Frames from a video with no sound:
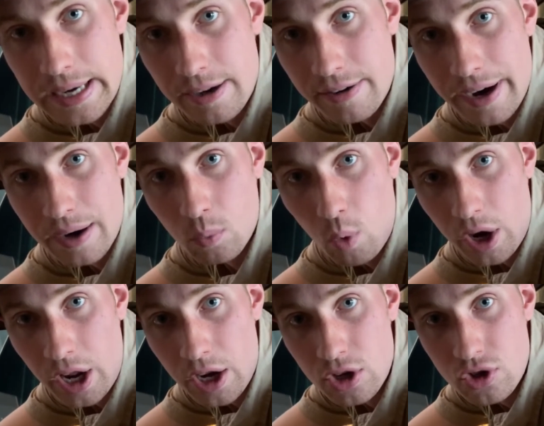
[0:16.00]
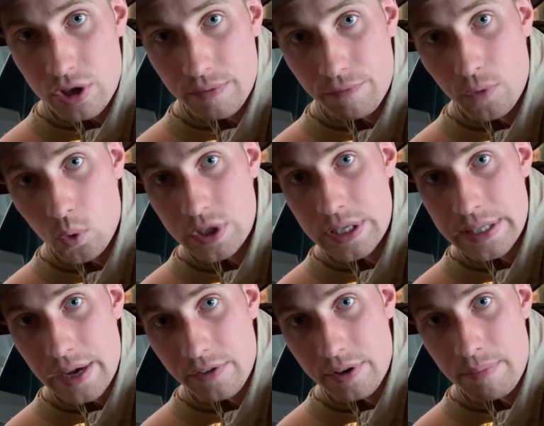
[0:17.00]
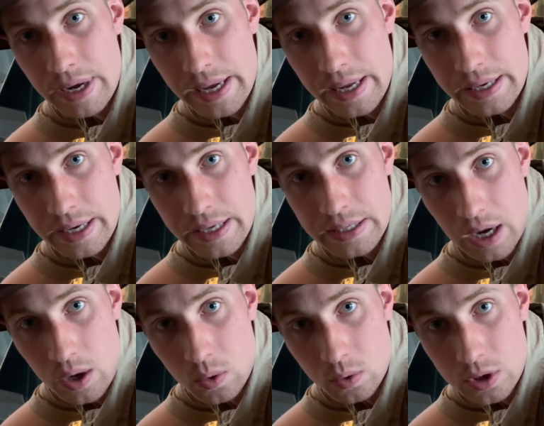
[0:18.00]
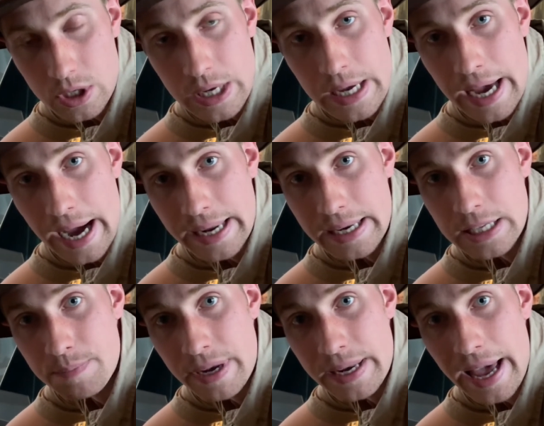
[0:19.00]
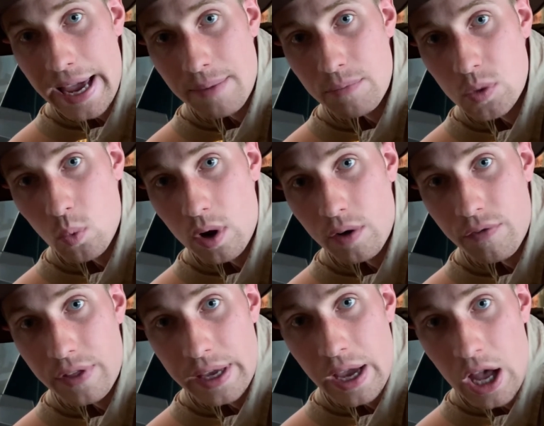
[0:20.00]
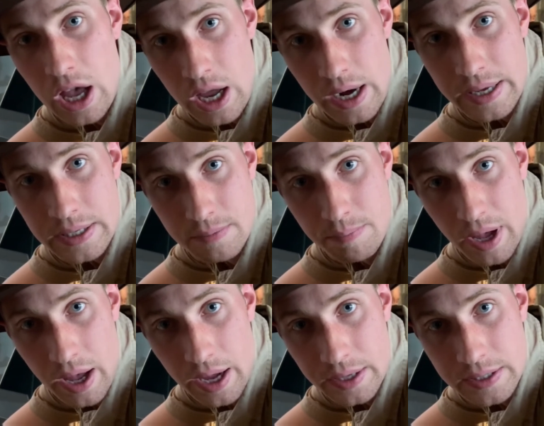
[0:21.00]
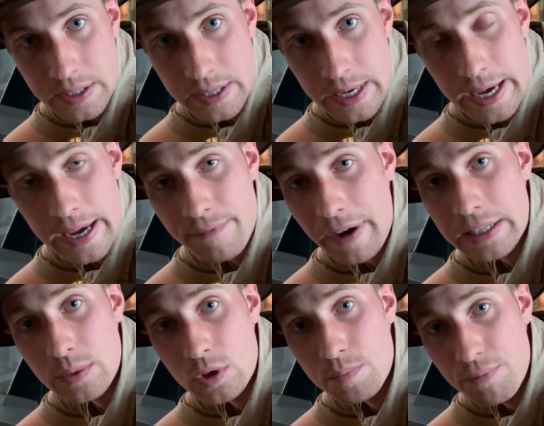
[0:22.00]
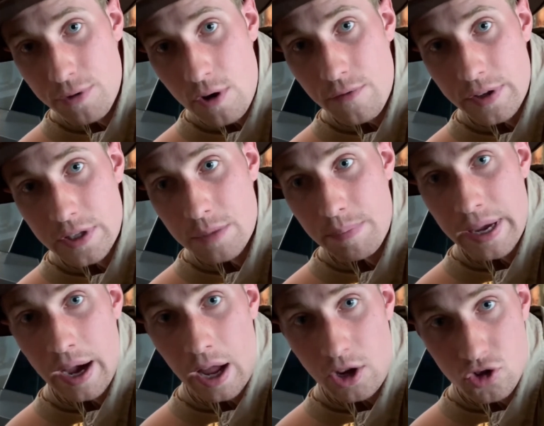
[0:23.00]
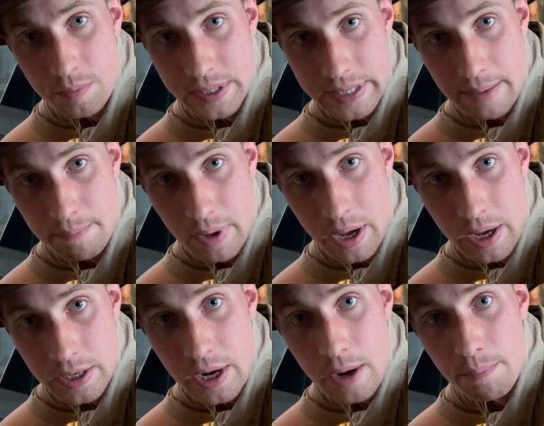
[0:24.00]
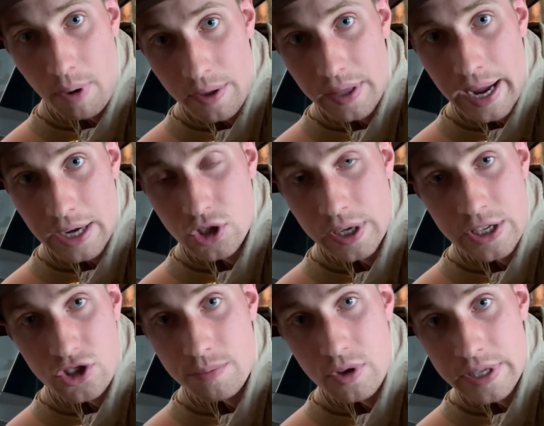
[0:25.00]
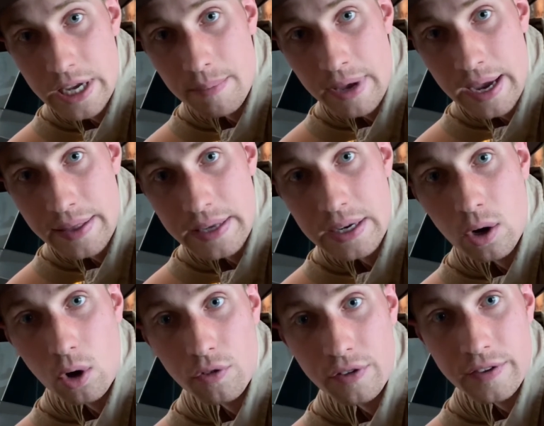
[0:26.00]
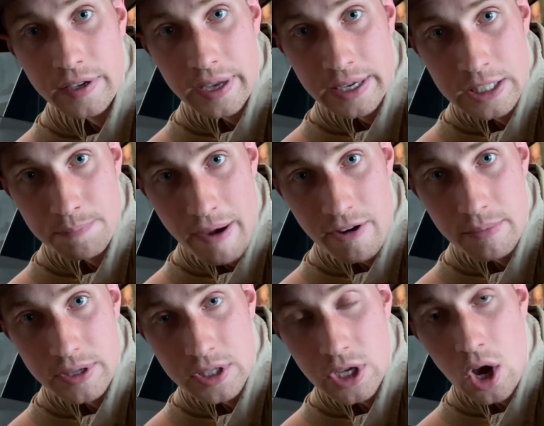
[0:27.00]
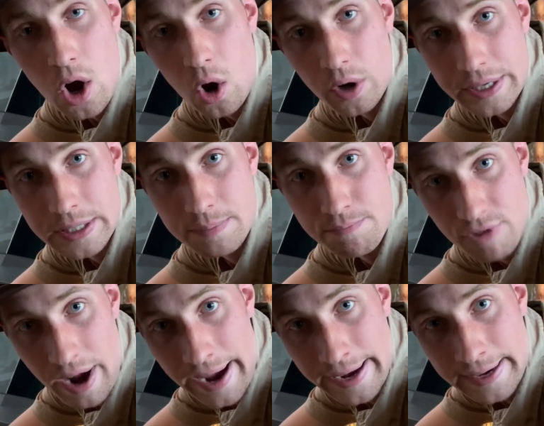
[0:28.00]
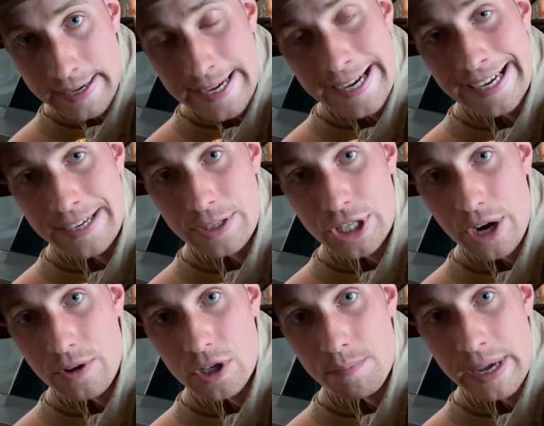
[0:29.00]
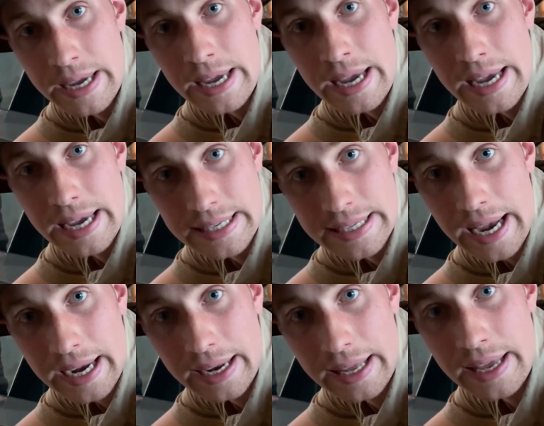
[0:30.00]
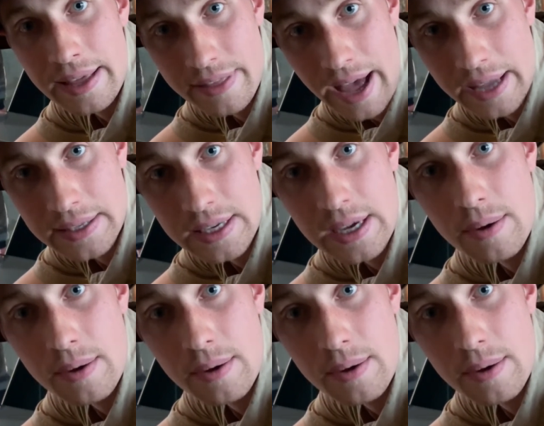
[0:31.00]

at around 147 million years old, and it has been named one of the earliest birds. In fact, it was proven to be 100% bird by the Natural History Museum here. They did a lot of experiments on its brain, and it was shown to be exactly that,